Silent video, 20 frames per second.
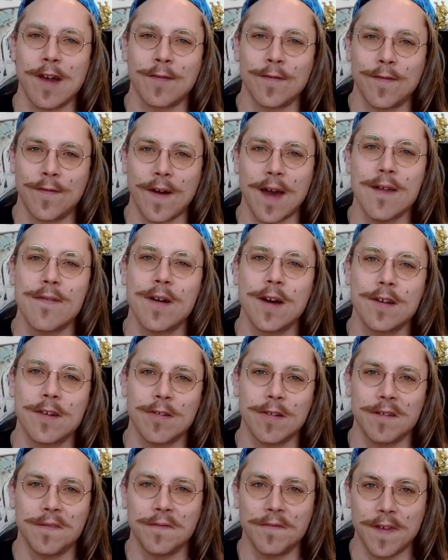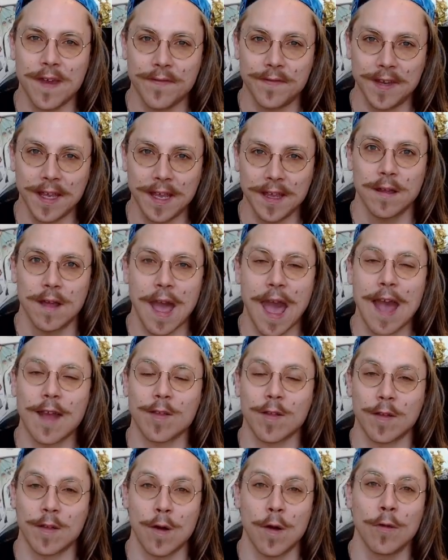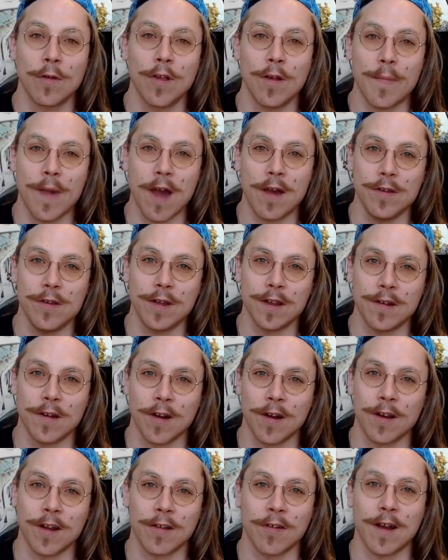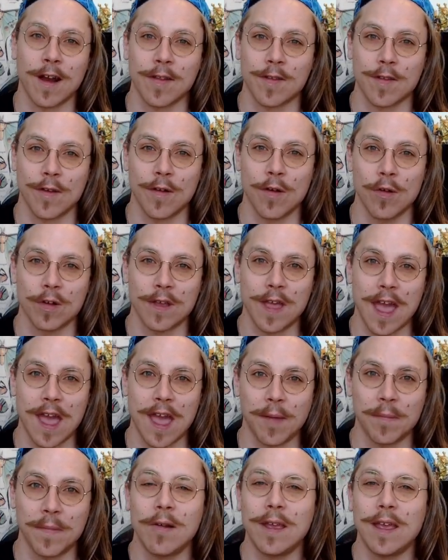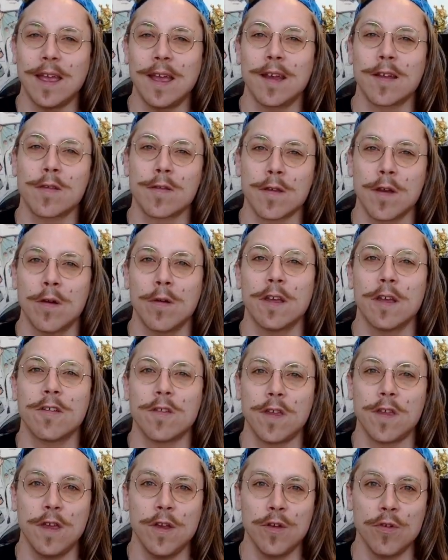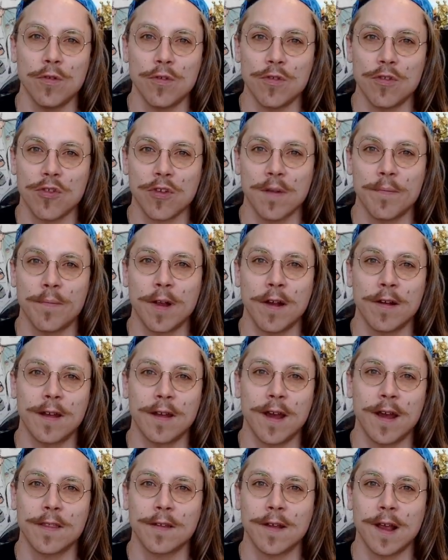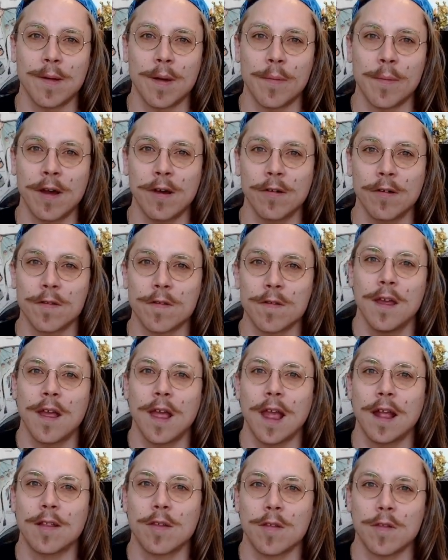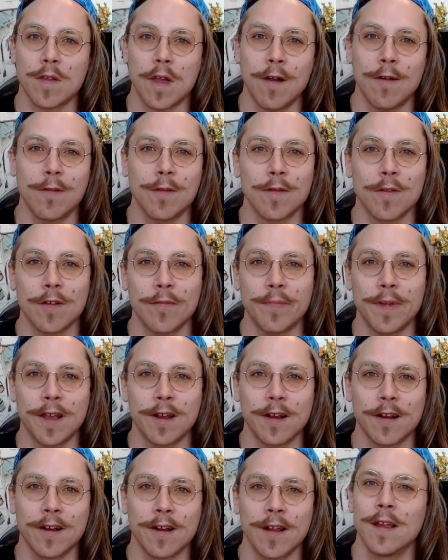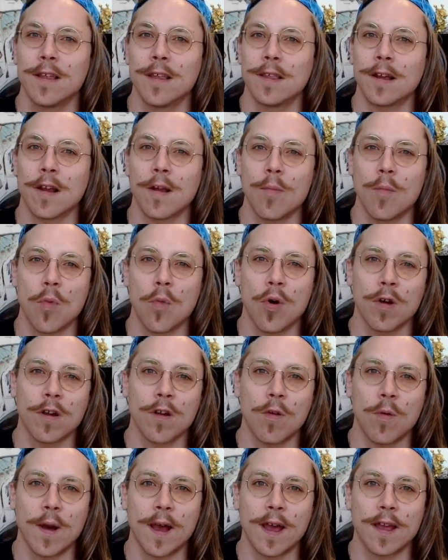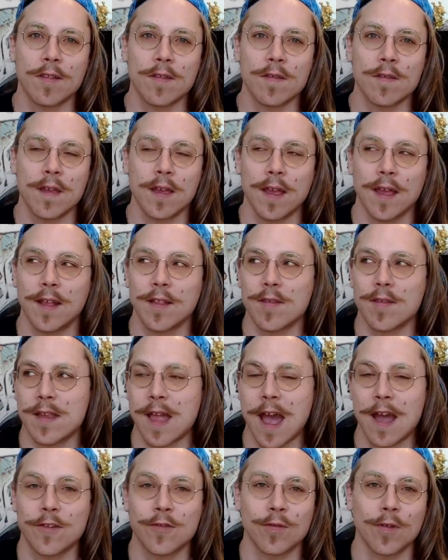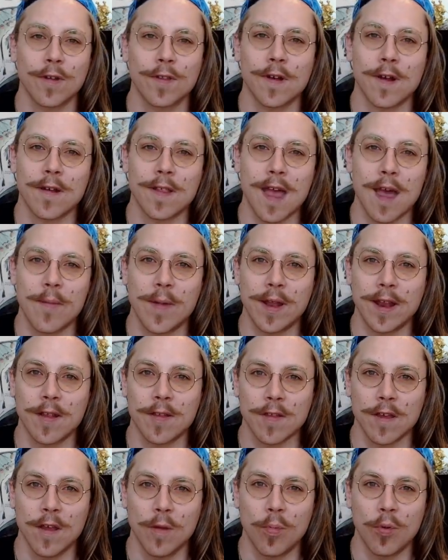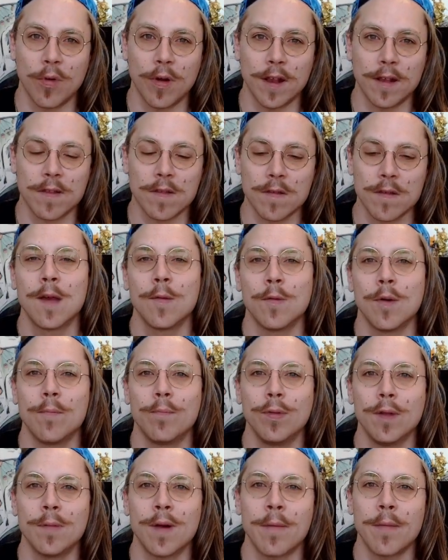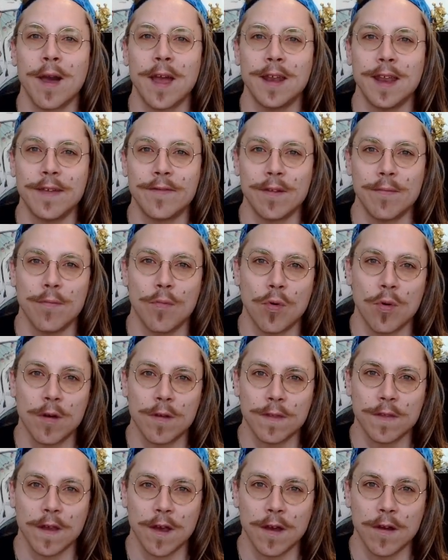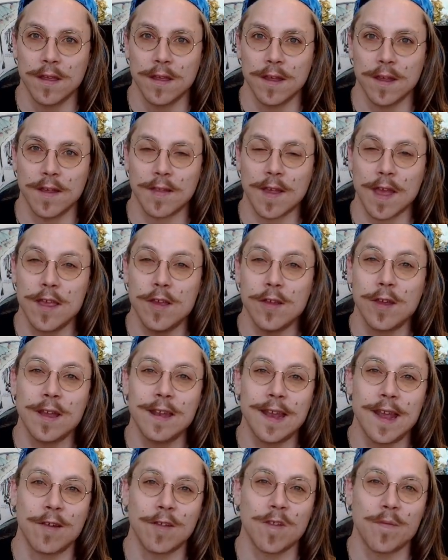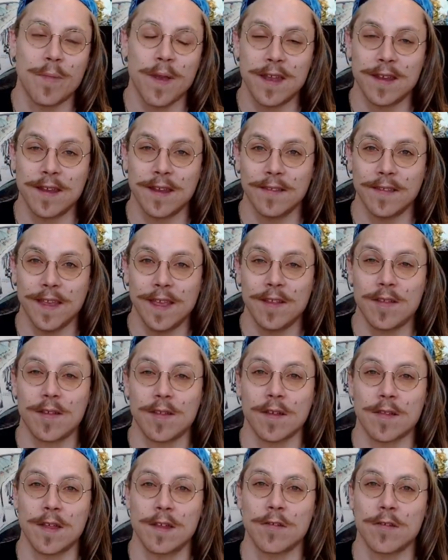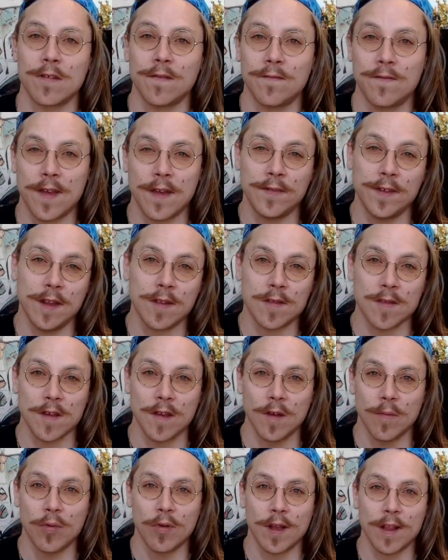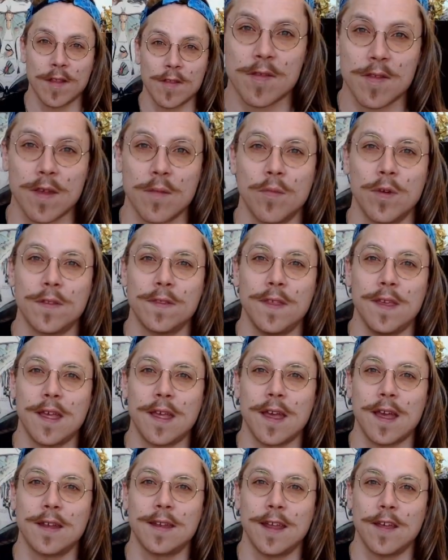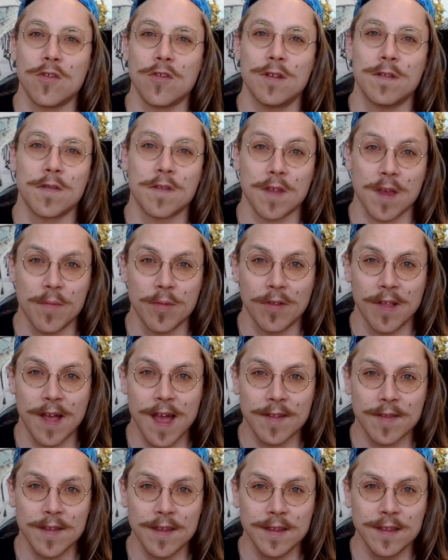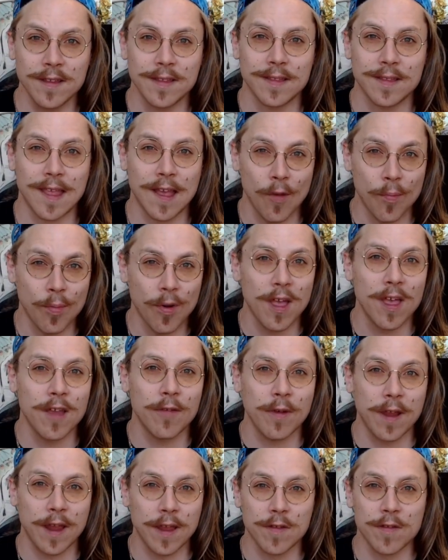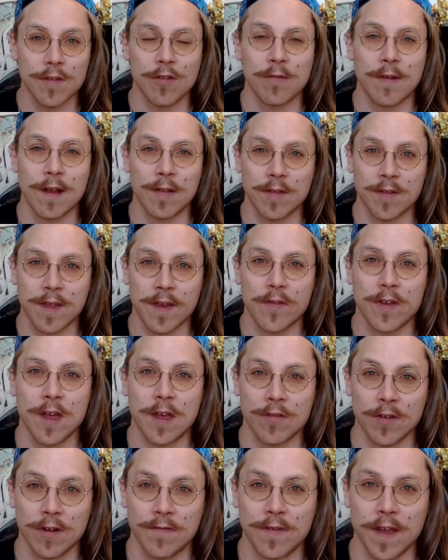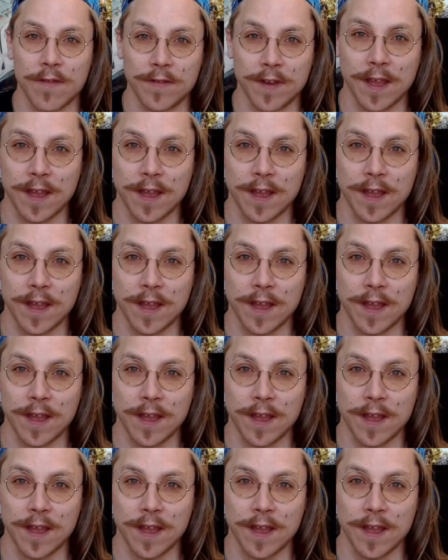550 as a total amount you can earn across the whole game. ESO is huge compared to other MMOs. Its zones are bigger, there are more quests, it's natural there are that many skill points. What blew my mind even more though is that you can now spend at least 650 skill points, and with the addition of subclassing, that'll probably raise to around 750.